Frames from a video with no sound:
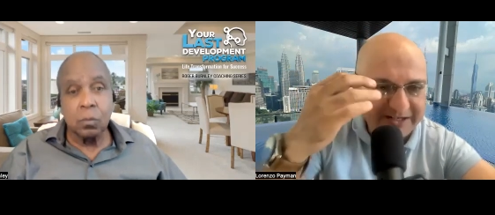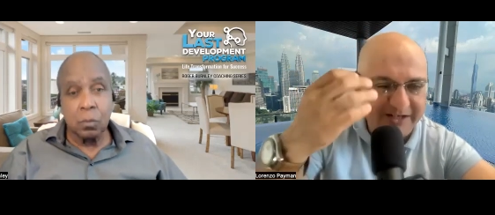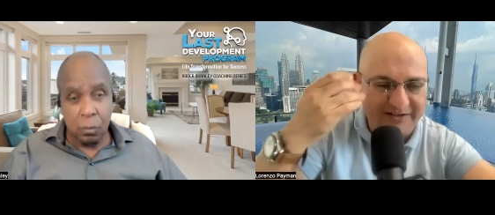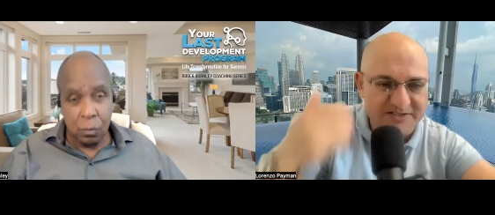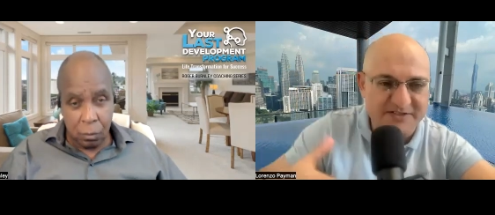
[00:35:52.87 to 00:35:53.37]

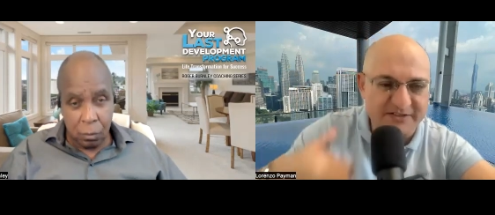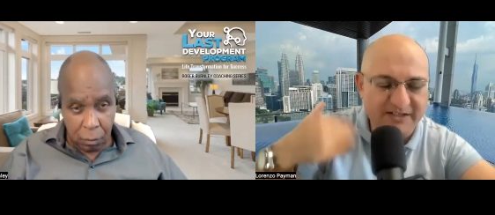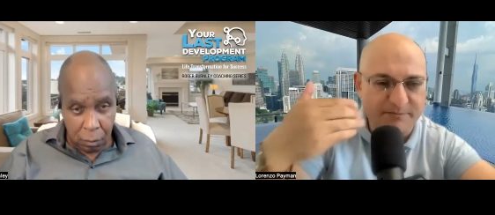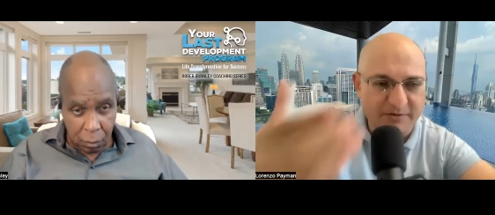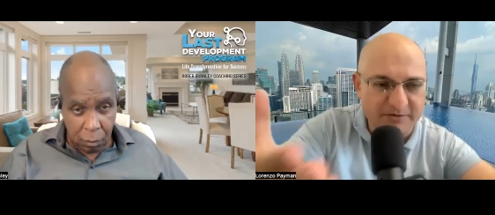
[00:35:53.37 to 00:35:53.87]
Speaker 1: Yet I still
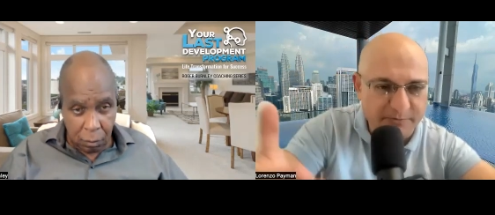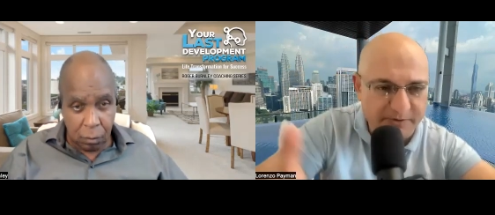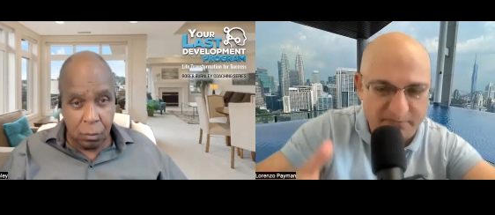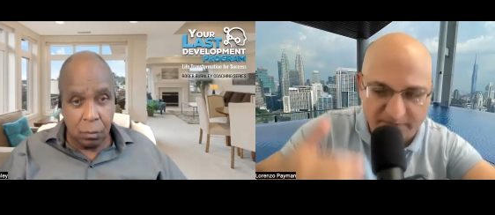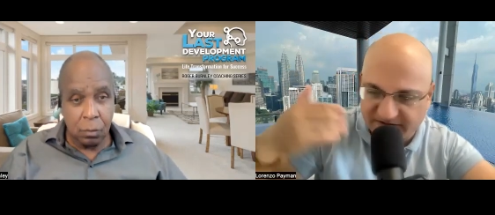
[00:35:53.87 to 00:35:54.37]
kept on
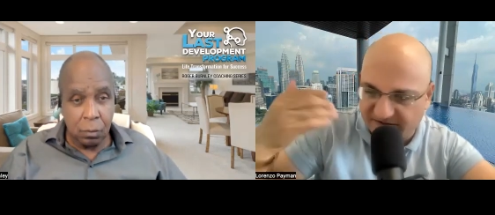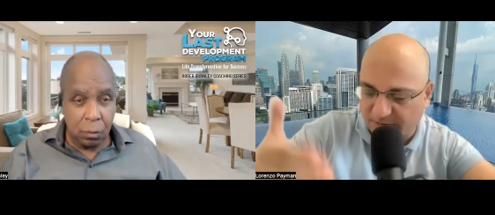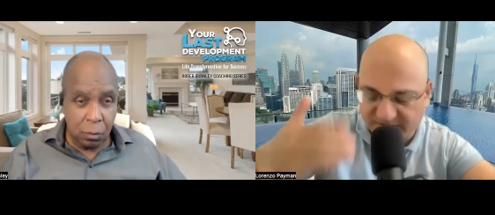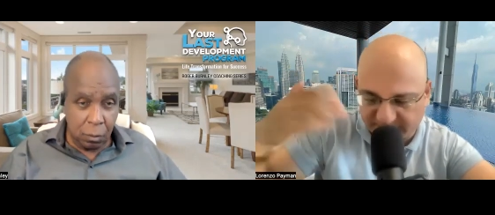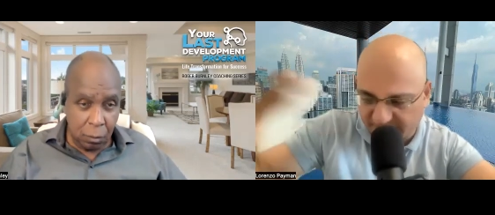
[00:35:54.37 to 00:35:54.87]
doing it.
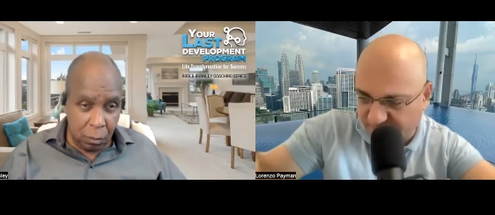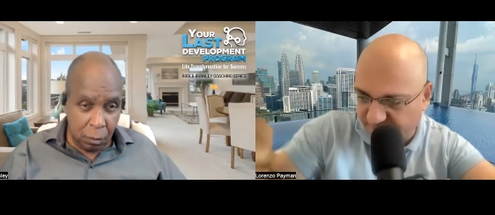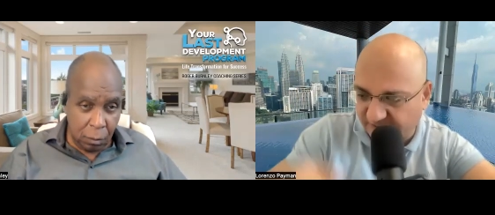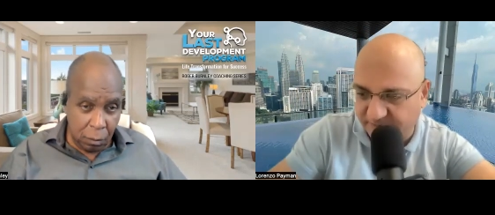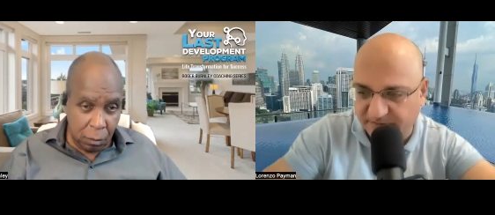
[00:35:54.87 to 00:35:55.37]
I was living
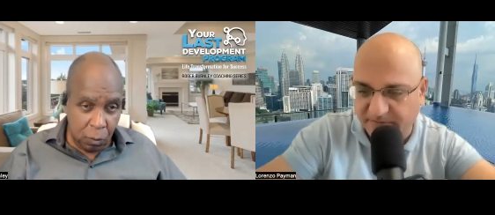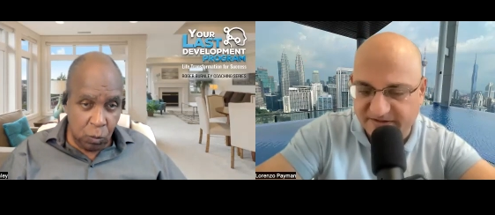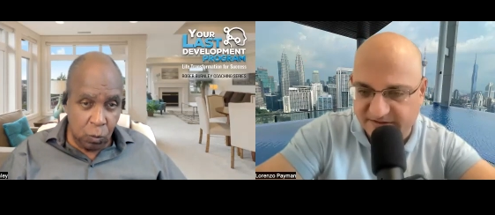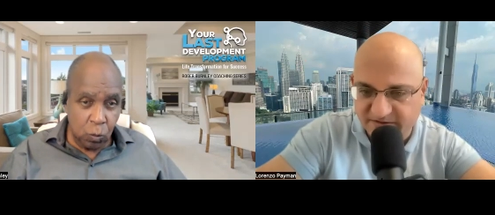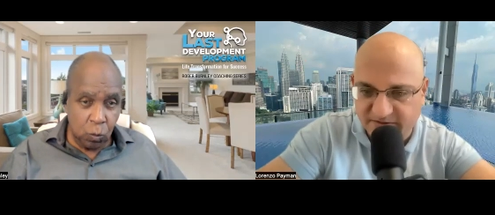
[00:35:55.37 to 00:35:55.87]
with family.
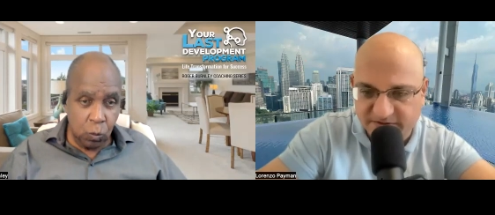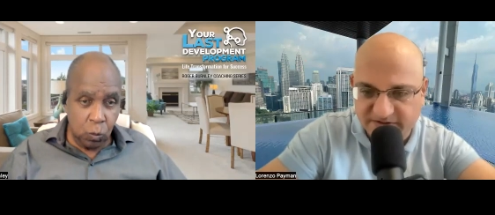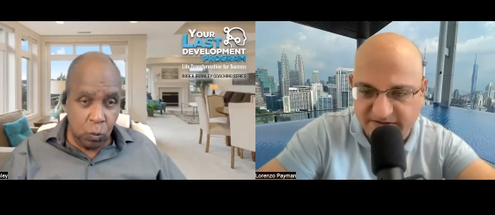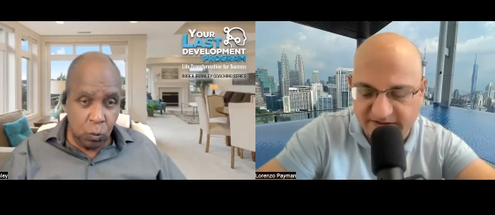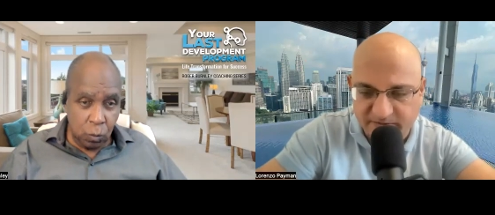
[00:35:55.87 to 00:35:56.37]
My sister
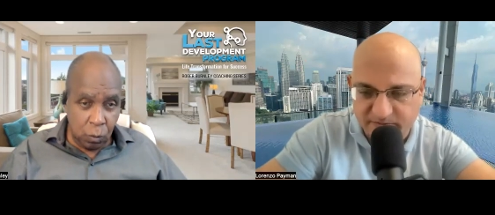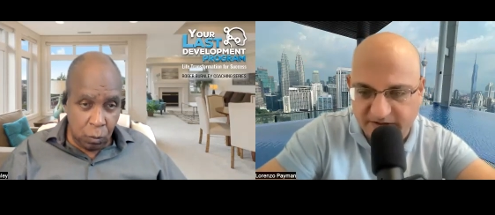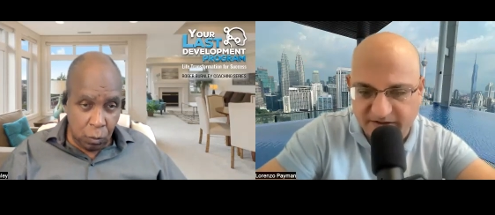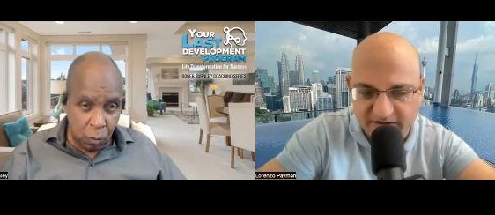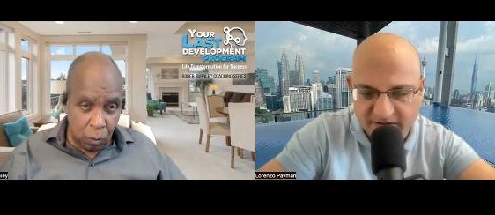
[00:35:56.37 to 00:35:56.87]
was telling
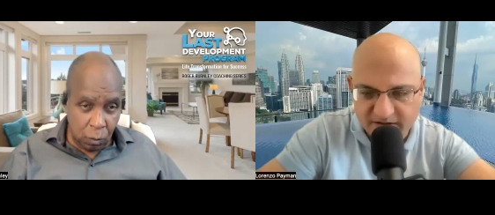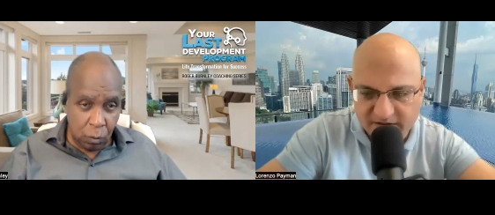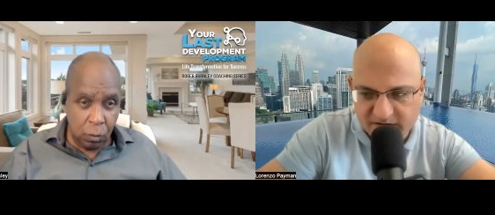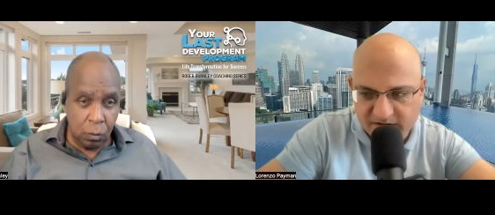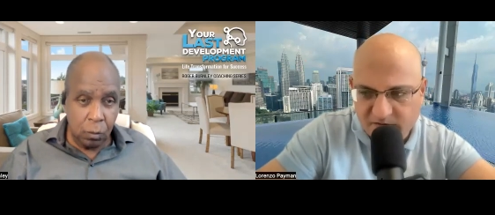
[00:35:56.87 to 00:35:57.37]
me,
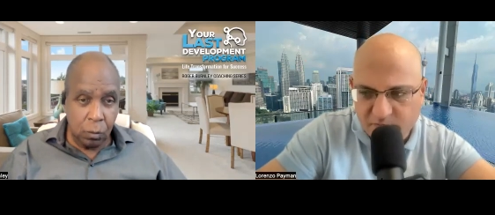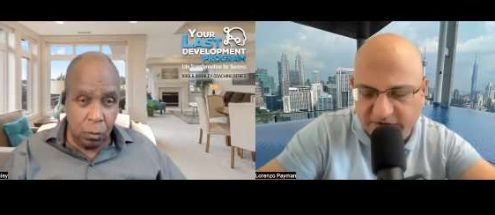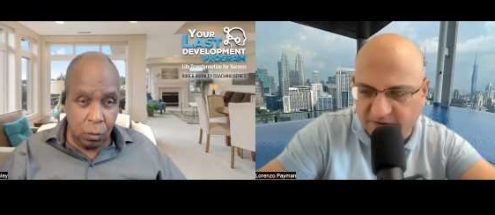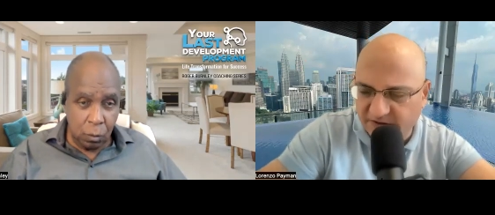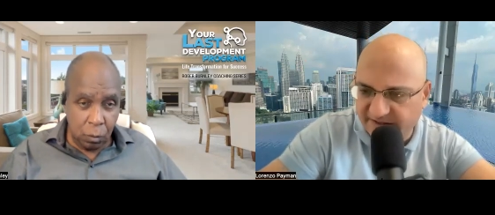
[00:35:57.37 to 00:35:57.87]

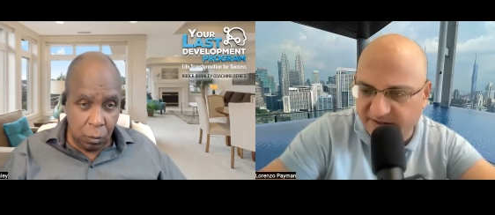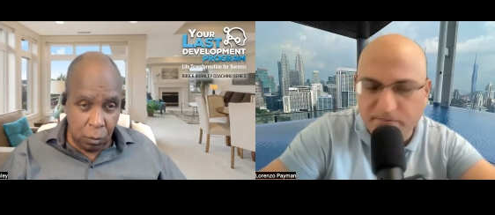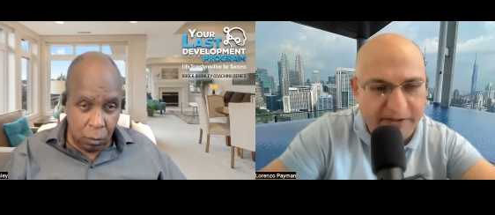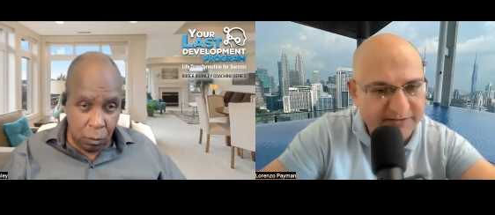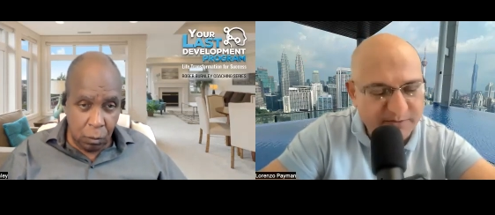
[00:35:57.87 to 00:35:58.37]
wait, are you
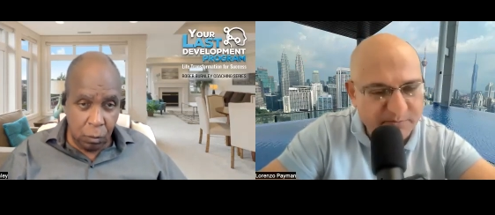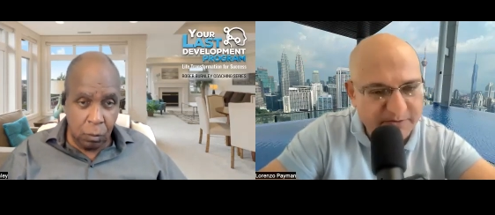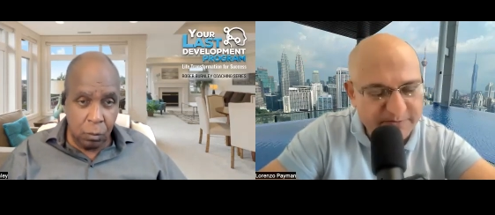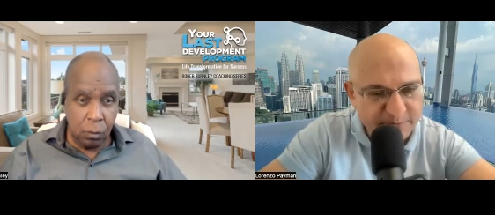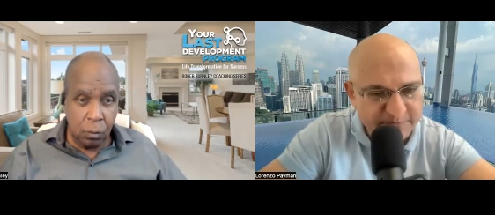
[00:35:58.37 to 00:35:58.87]
getting paid to
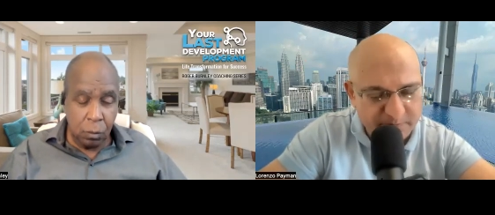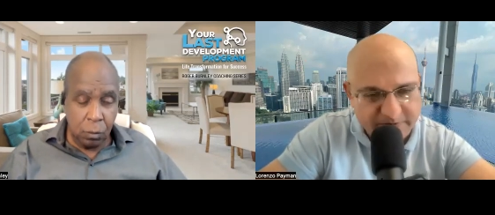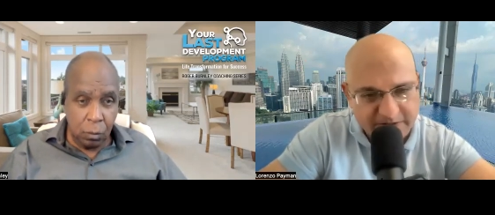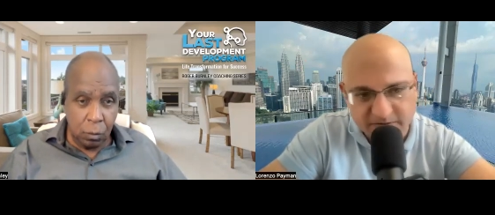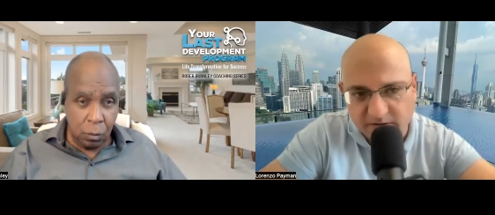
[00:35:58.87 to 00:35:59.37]
be on the phone
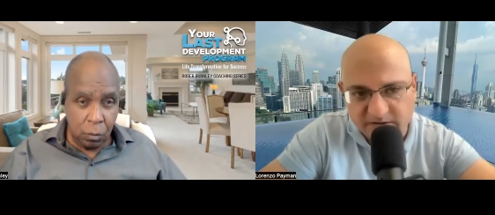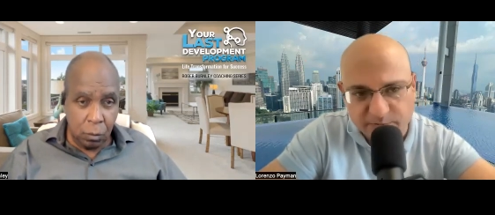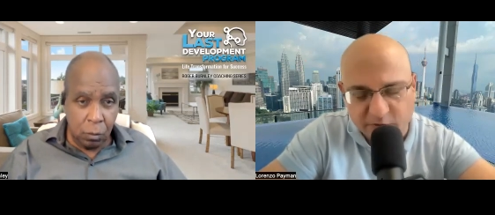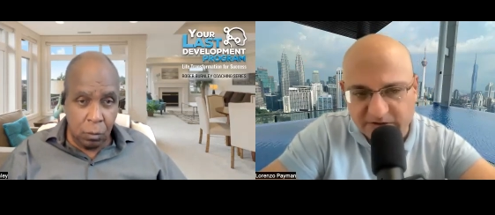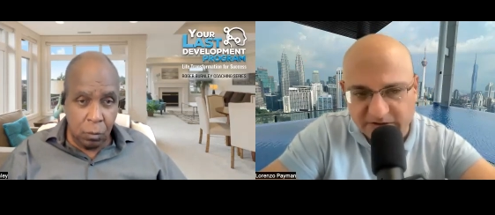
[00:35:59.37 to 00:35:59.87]
from 9 o'clock in
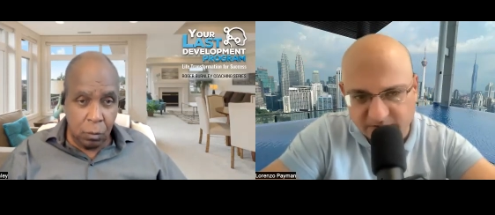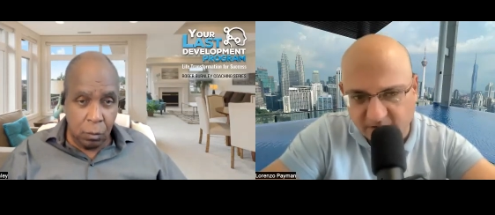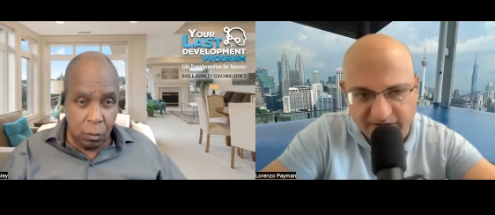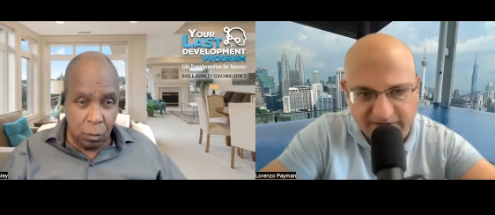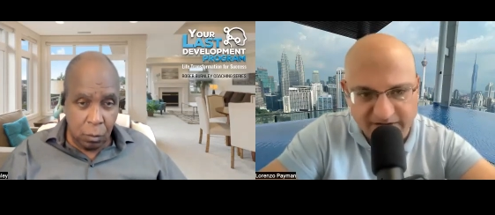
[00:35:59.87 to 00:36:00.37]
the morning, 10
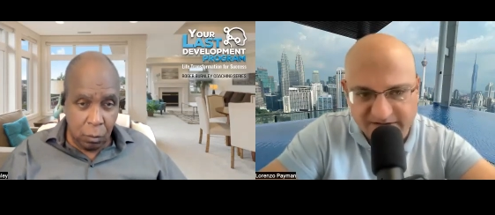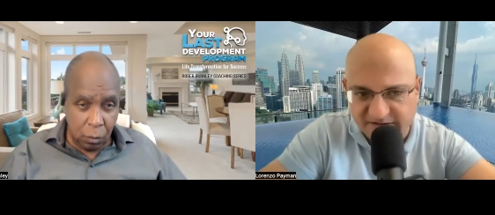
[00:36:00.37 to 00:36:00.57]
o'clock at night? I